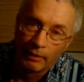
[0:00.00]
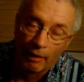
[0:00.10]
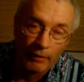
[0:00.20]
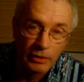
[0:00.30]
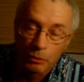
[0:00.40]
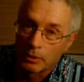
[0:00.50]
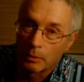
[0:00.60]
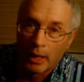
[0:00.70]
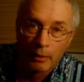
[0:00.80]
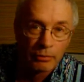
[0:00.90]
this was
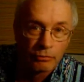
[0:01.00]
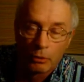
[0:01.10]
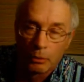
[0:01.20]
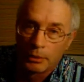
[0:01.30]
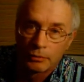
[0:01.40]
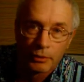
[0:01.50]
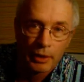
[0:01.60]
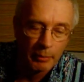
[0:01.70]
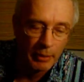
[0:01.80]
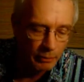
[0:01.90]
a bad performance for
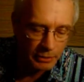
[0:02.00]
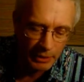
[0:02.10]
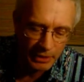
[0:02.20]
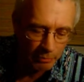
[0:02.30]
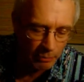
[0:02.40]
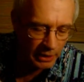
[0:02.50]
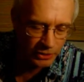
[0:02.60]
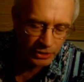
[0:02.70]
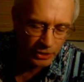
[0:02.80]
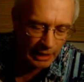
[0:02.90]
him. He was missing
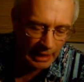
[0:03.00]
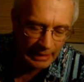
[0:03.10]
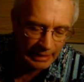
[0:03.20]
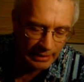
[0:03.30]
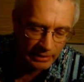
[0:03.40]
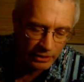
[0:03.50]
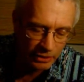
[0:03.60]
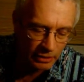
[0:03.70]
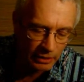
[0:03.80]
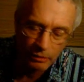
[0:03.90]
pitches tonight. He doesn't
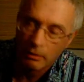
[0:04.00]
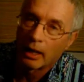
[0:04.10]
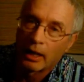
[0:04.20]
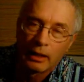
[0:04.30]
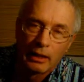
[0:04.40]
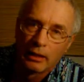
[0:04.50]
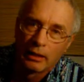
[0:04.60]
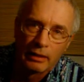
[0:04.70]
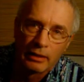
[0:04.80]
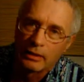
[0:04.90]
usually do that.
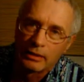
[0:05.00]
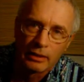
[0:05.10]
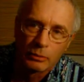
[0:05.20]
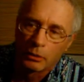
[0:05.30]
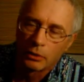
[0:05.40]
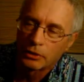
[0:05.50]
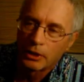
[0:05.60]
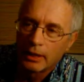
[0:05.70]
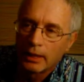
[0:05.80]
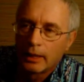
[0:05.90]
This is his
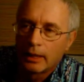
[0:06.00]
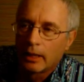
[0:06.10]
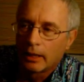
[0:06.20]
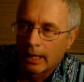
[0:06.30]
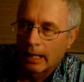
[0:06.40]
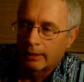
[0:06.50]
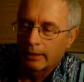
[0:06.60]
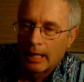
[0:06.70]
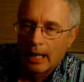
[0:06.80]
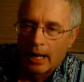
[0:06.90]
worst
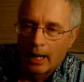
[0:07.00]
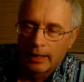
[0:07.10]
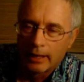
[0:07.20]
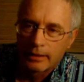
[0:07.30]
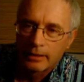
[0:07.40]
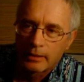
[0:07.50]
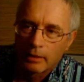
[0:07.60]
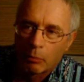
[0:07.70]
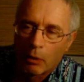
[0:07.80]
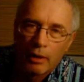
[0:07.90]
yet. And it's
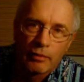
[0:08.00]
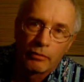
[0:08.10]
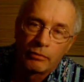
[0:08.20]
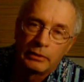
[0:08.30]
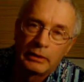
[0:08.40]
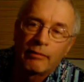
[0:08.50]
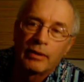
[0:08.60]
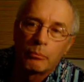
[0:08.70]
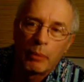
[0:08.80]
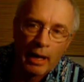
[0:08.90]
part of a
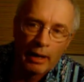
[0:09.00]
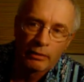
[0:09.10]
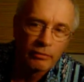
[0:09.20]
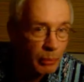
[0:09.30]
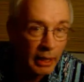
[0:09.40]
definite pattern of